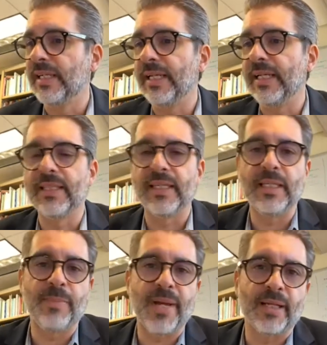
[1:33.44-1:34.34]
and the
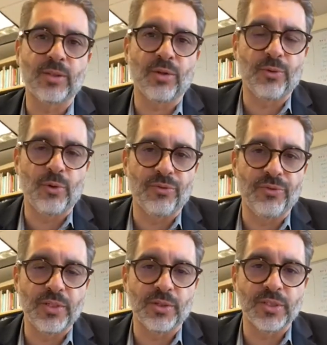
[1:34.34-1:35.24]
impact of
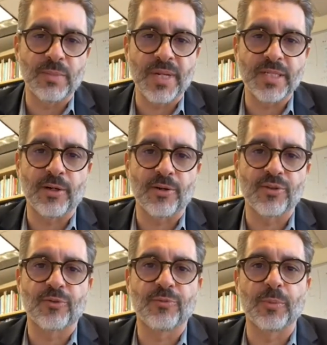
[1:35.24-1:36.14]
COVID on the mental health
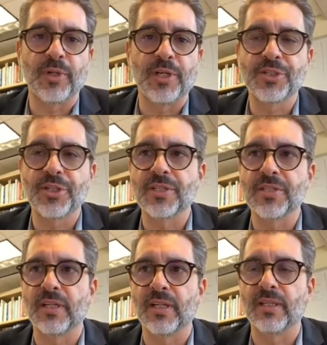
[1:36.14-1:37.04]
of populations
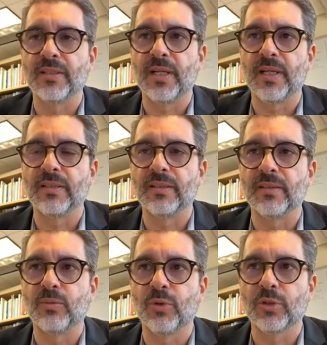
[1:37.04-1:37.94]
and, and, and
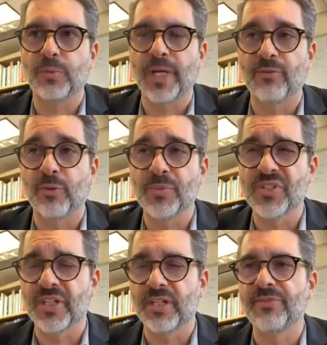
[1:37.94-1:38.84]
what we have
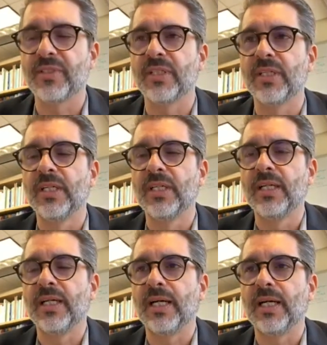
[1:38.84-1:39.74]
observed.
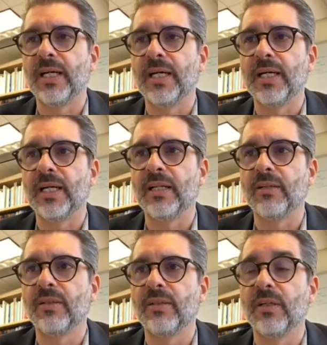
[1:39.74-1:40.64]
Uh,
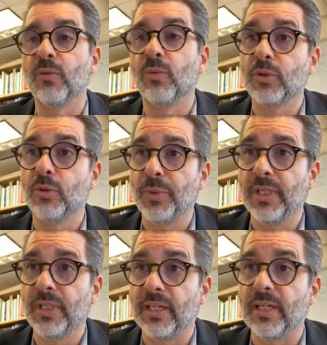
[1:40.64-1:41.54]
and uh, what
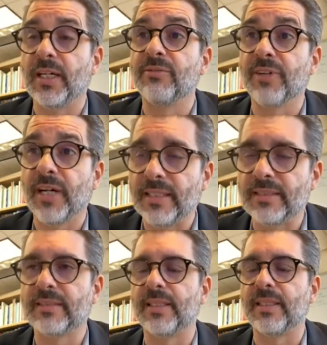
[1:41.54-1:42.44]
we uh,
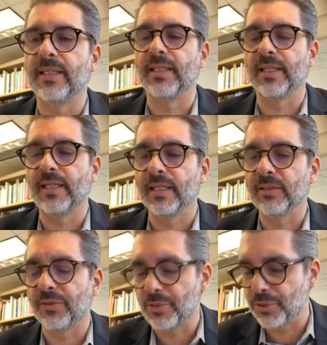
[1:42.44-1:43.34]
advise
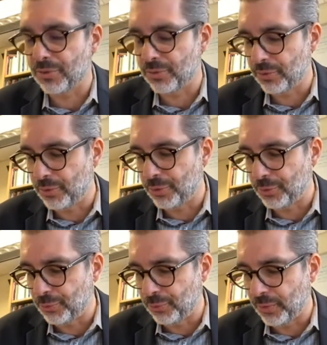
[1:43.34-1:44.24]
countries to, to
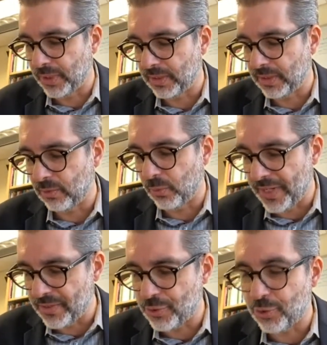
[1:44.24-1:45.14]
do and
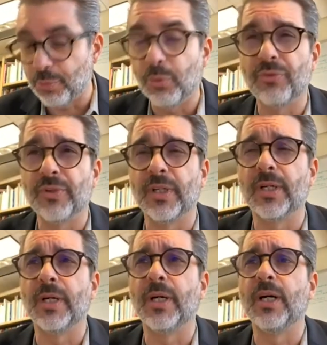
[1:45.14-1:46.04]
ways to move
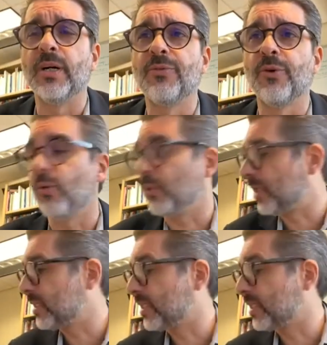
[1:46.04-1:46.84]
forward.